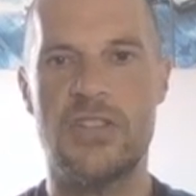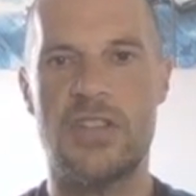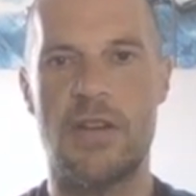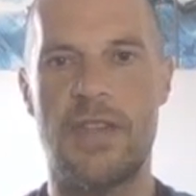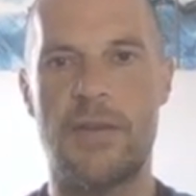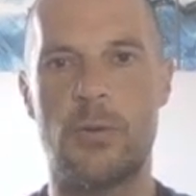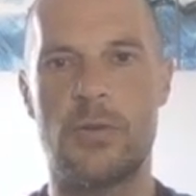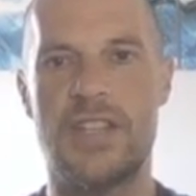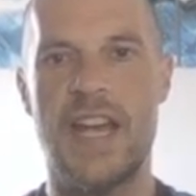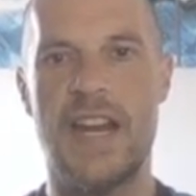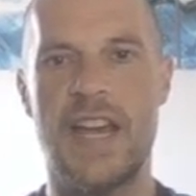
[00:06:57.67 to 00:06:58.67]
So therefore
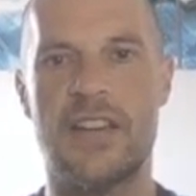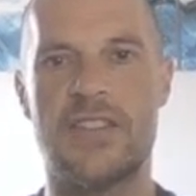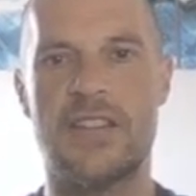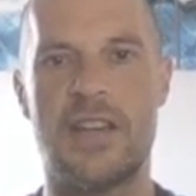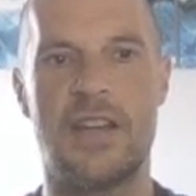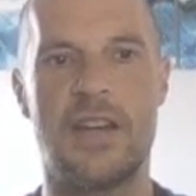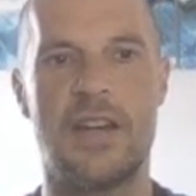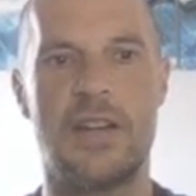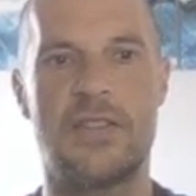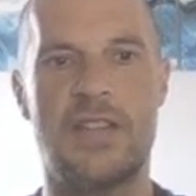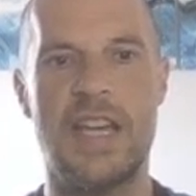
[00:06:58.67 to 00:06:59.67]
10x
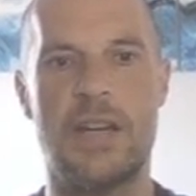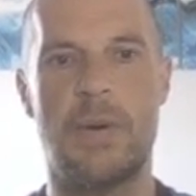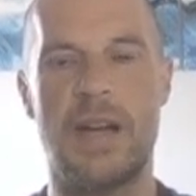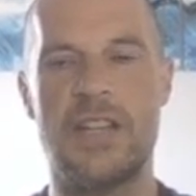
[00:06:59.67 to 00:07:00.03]
take away